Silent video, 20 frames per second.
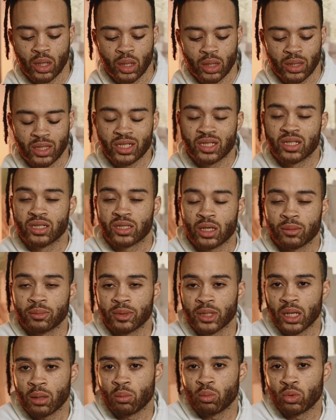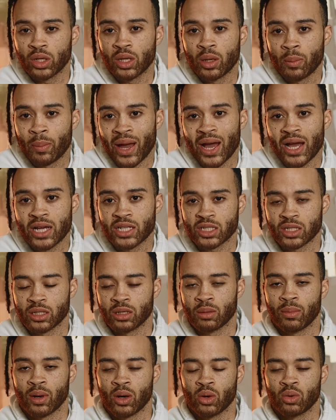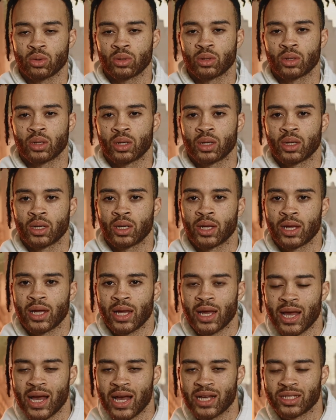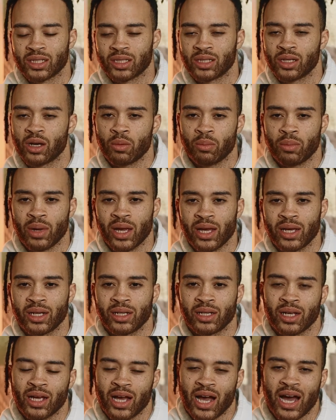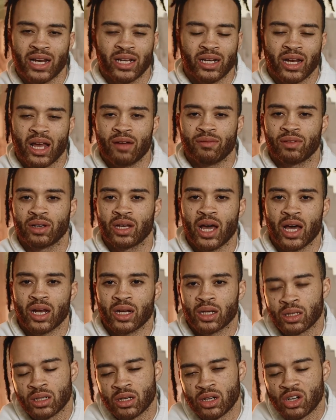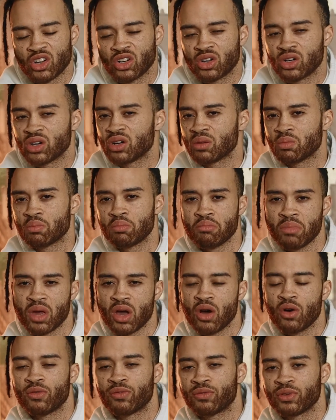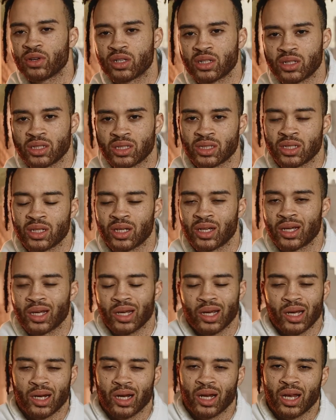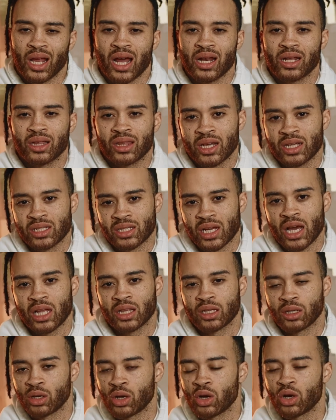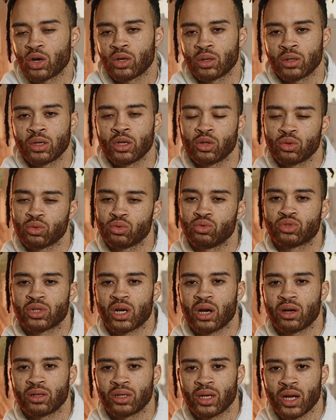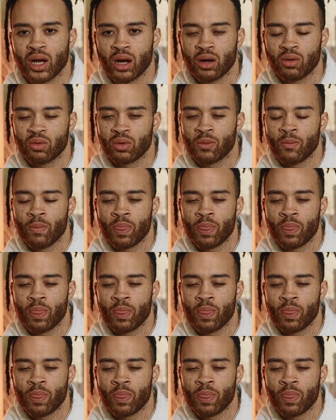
This is something I'm really passionate about. As a young man, I didn't have a lot of good male figures and a lot of things I had to learn through trial and error.